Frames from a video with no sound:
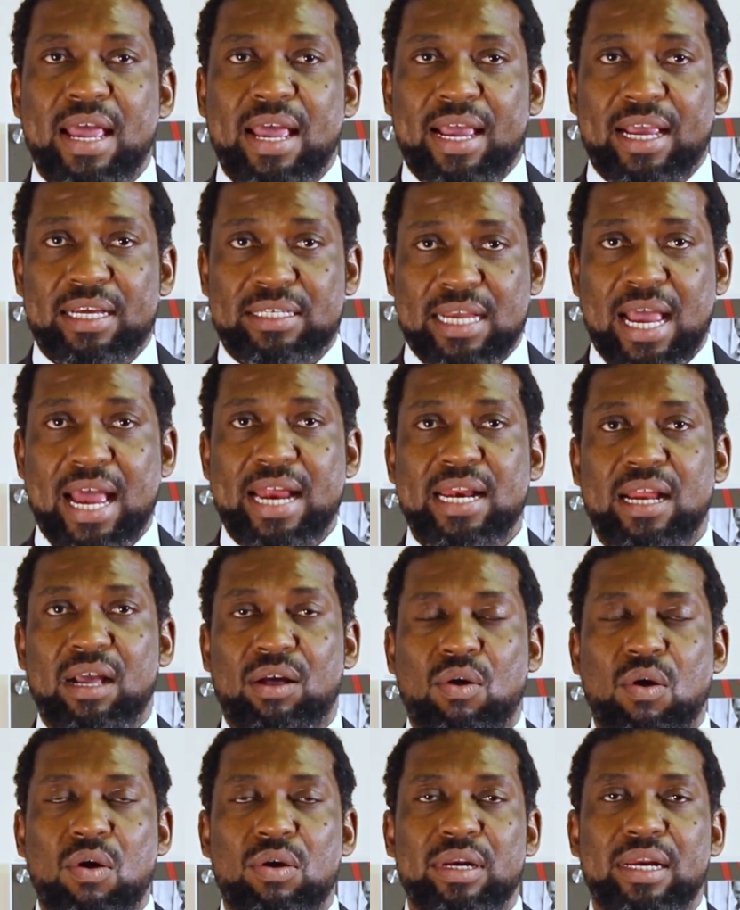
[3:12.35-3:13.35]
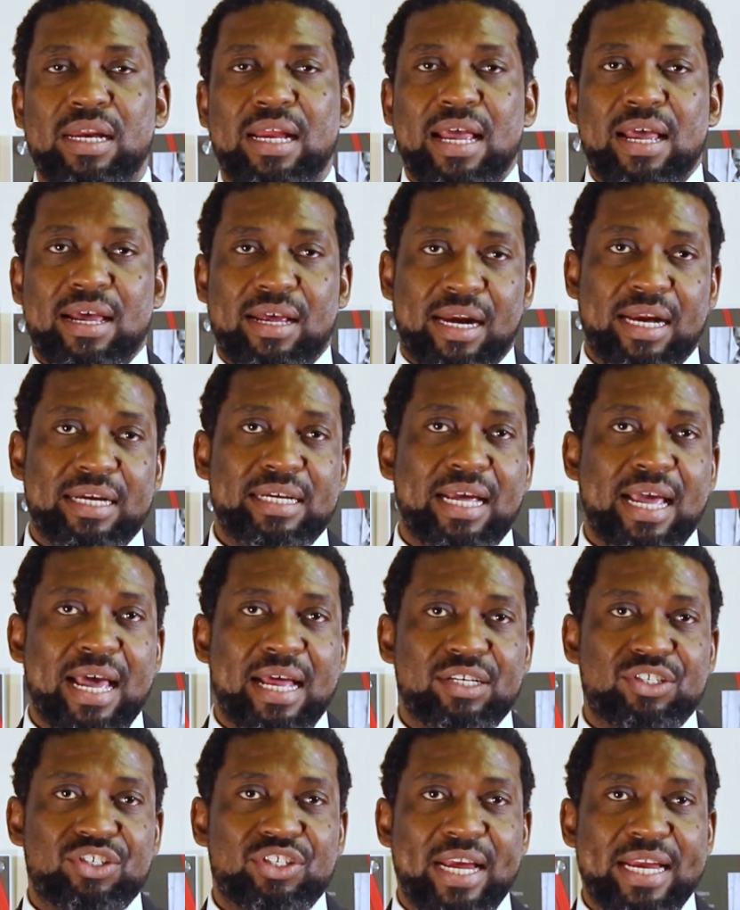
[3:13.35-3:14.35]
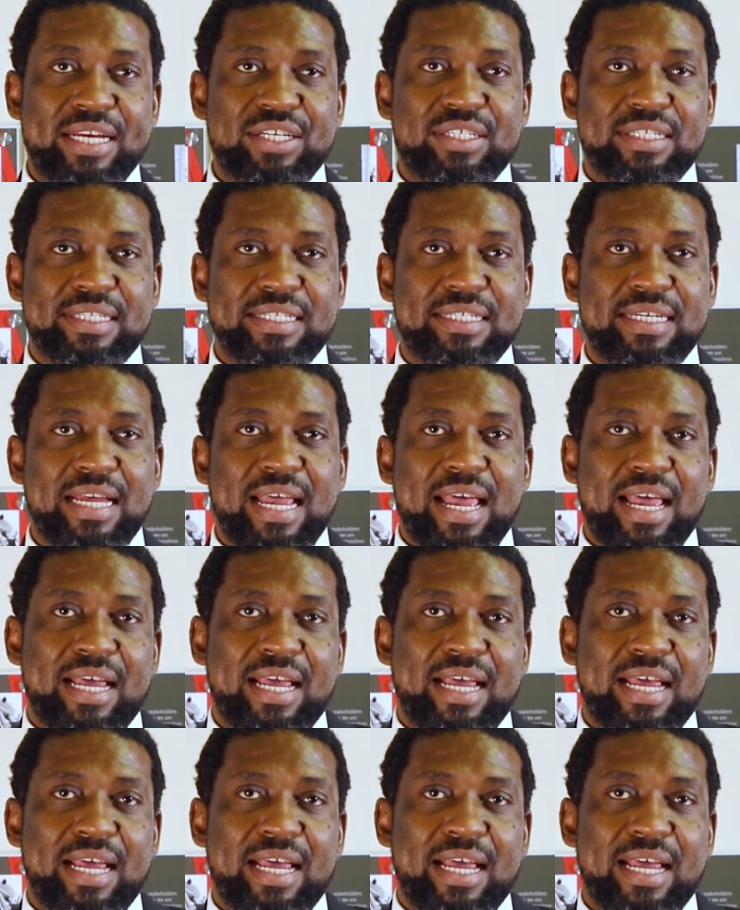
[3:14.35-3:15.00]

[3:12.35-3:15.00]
has undergone radical changes.